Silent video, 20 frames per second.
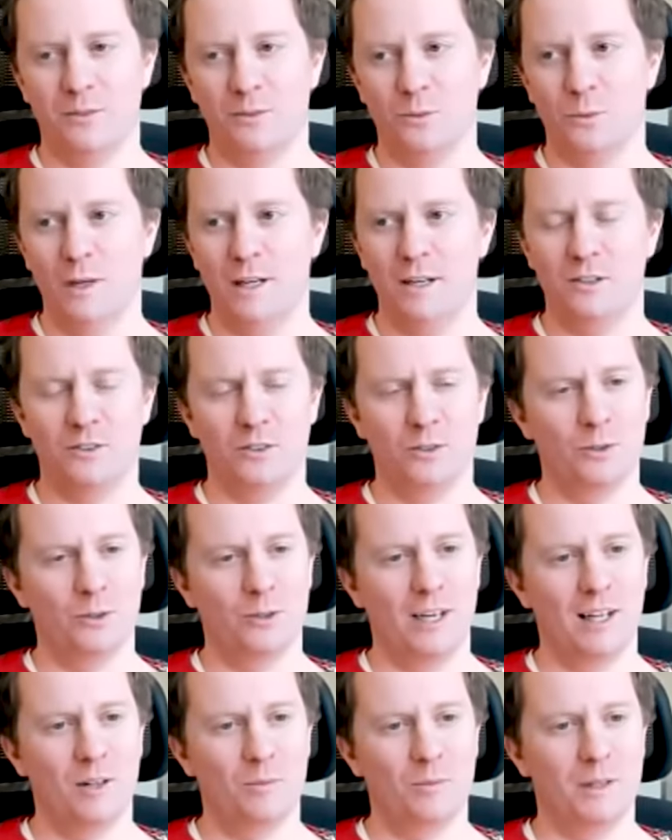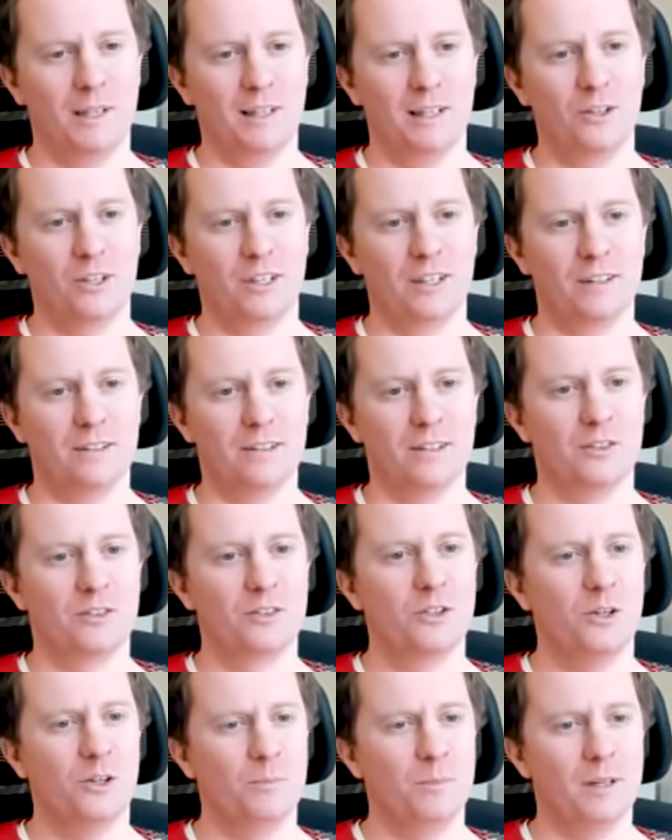Why don't you help me look at this
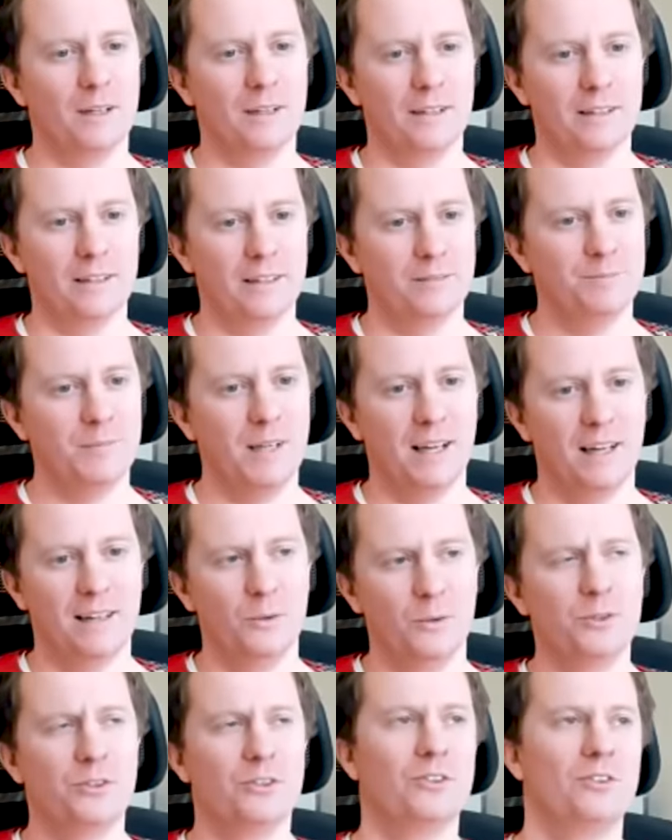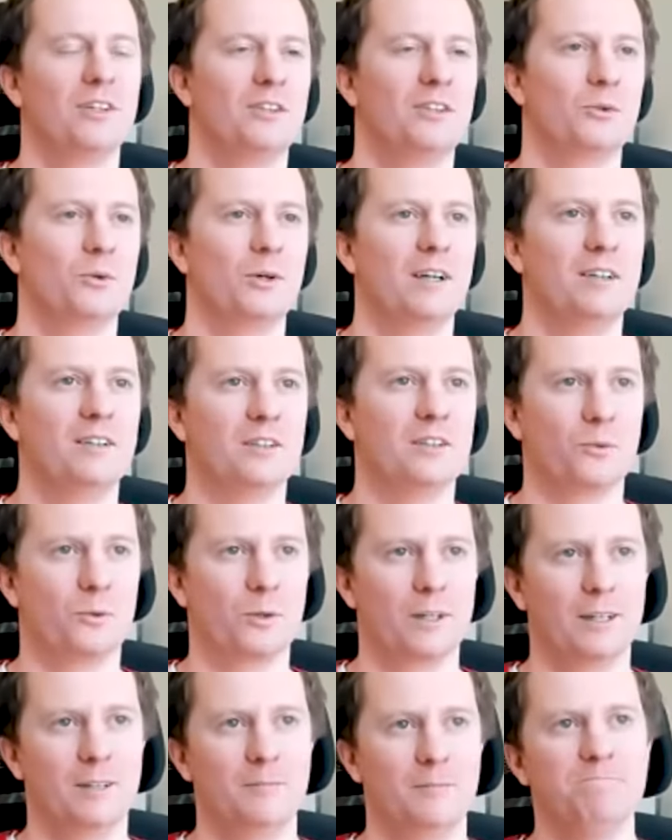company?" And it was a situation where